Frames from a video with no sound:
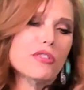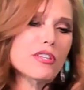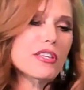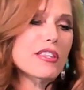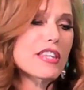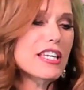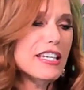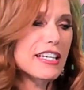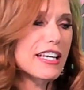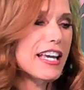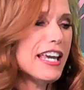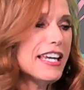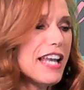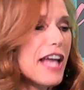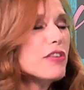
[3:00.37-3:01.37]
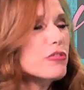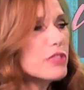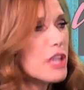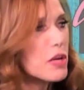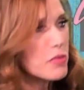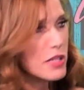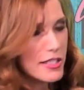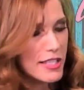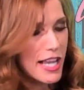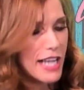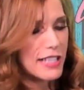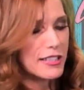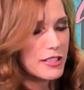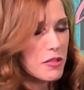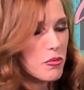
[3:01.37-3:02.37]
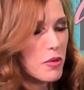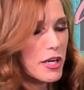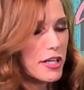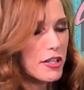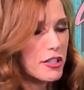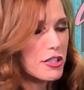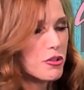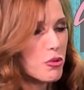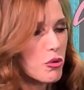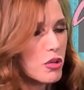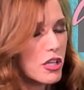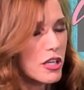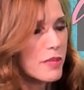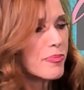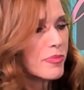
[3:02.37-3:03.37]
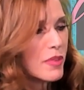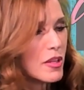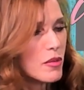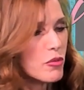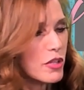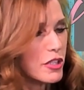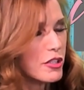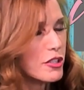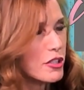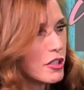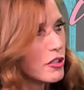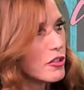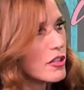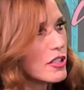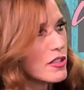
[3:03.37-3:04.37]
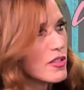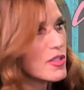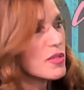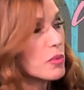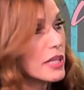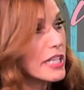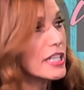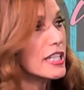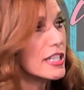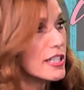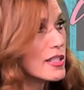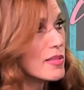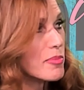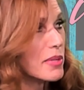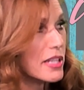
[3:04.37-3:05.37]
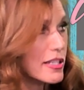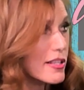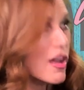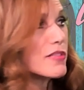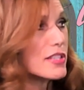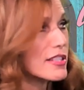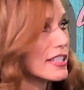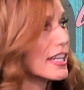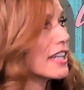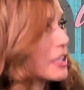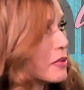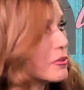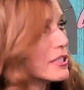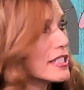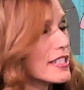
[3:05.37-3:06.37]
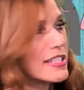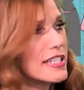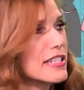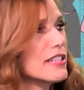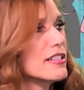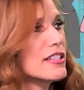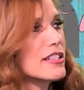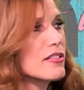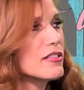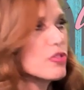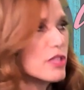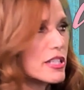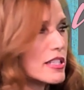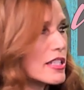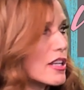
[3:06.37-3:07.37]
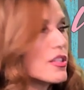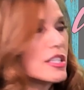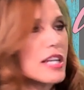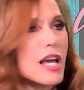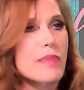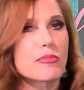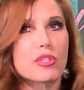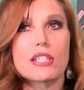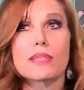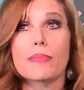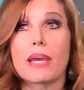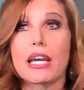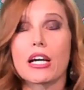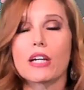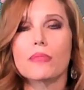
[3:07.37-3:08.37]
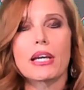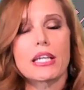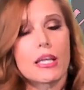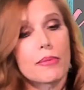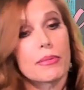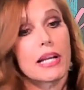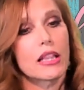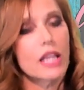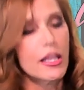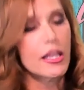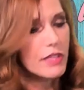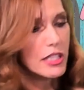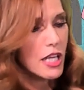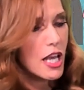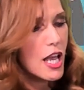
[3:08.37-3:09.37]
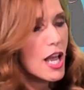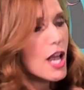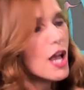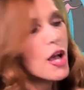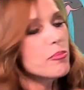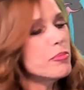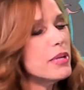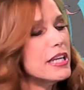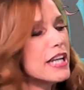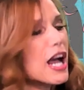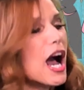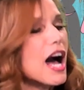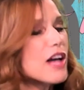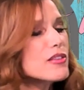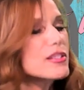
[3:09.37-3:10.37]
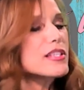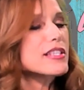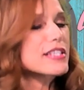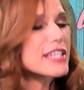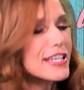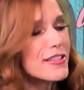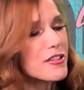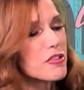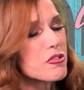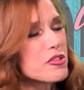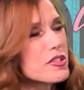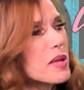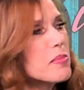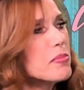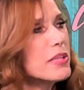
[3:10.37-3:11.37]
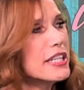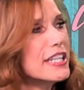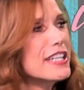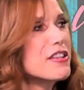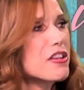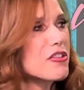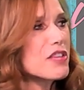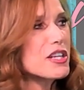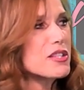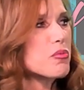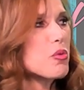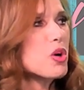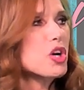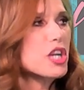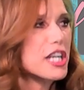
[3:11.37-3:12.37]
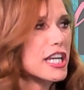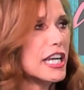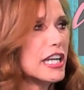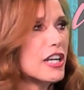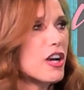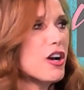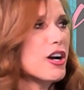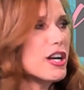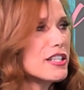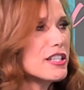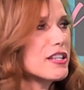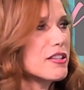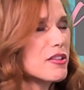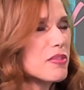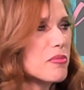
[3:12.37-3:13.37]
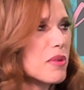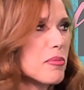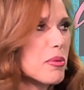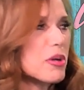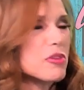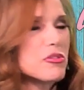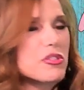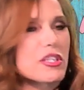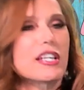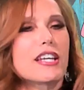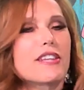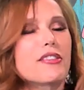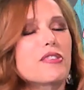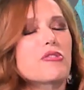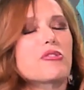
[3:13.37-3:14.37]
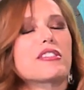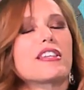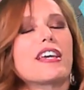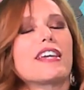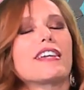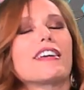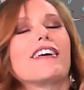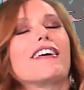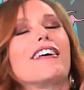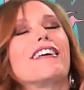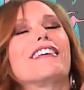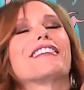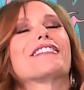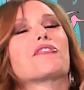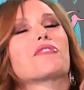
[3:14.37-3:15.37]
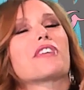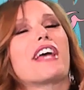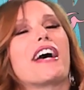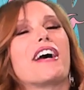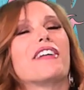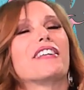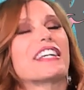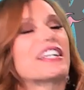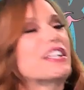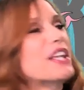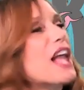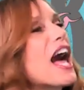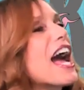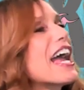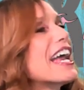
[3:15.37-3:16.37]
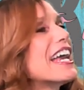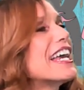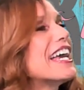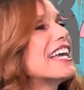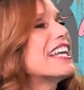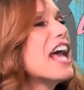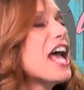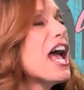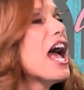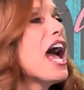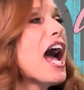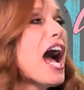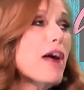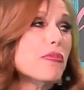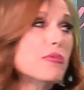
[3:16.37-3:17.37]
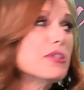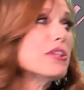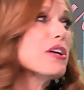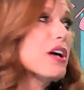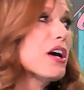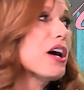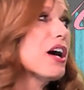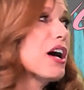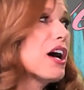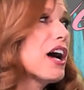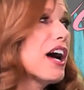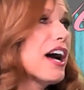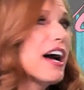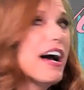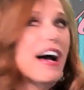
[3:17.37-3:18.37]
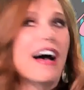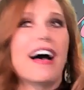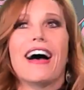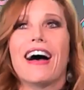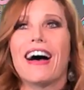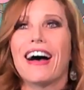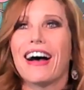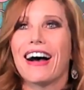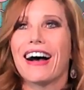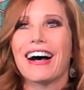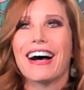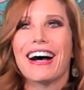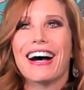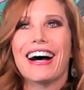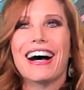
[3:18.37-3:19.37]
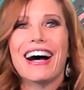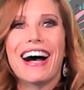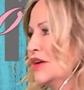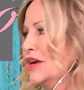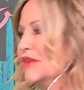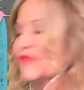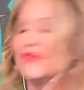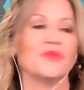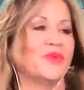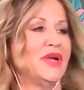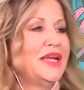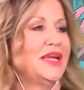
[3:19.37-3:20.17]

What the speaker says: the thing, and I don't know exactly where your suite is, because obviously I go in to see Christy all the time. She does my hair and makeup, and I love it. But I'll see there's somebody in there that's working on a person, and they're just like, that's why I started. That's why I had her do mine, because I just wanted to go lay down in there every week.